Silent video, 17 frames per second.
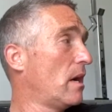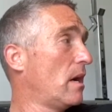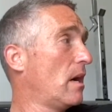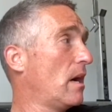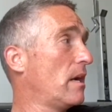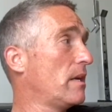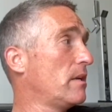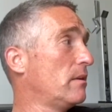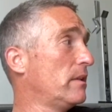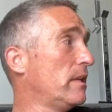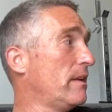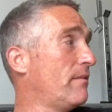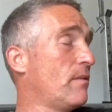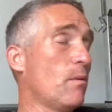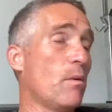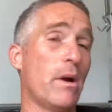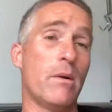you
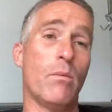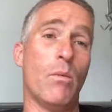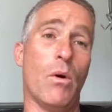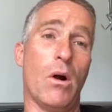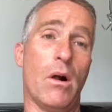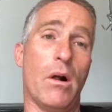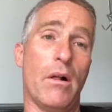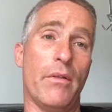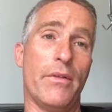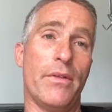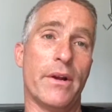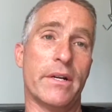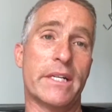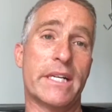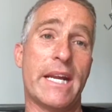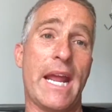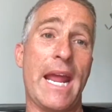leave the one wall,
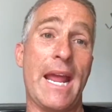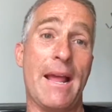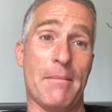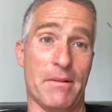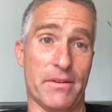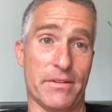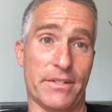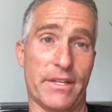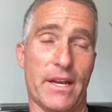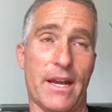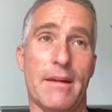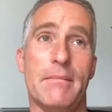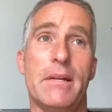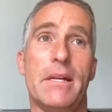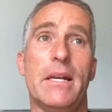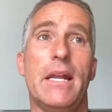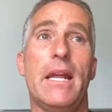there's camels. I
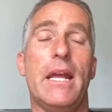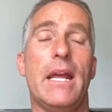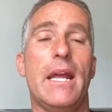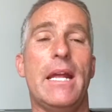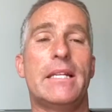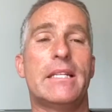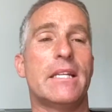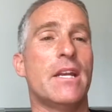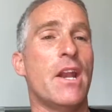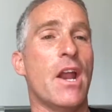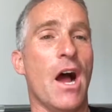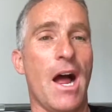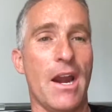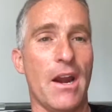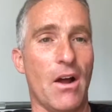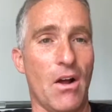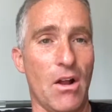mean, it's
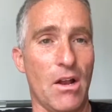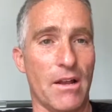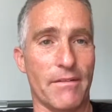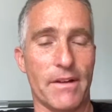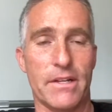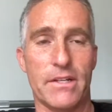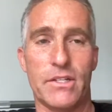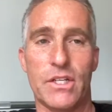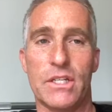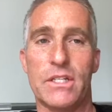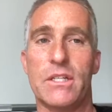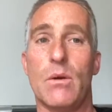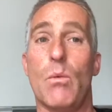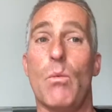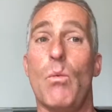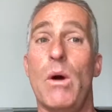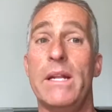not all of it, just
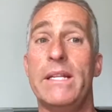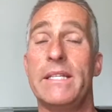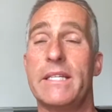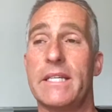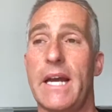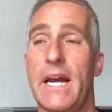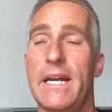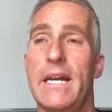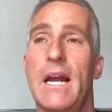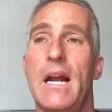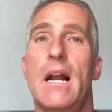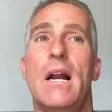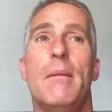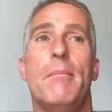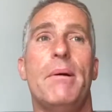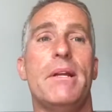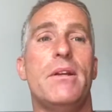the one side,
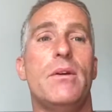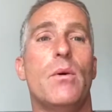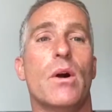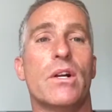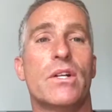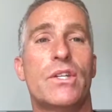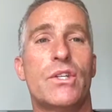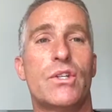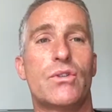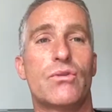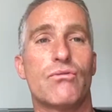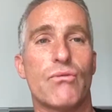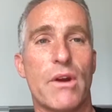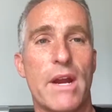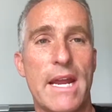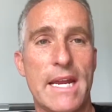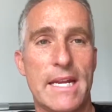but you are
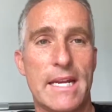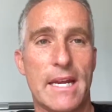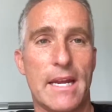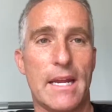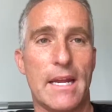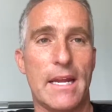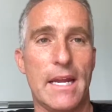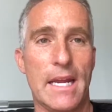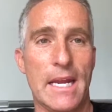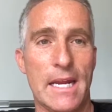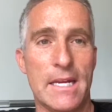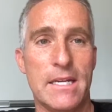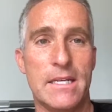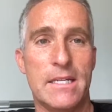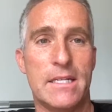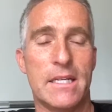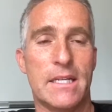straight
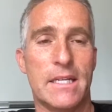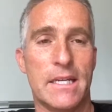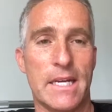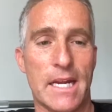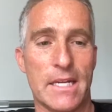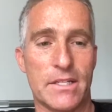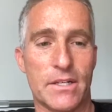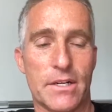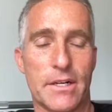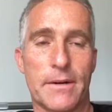into the desert.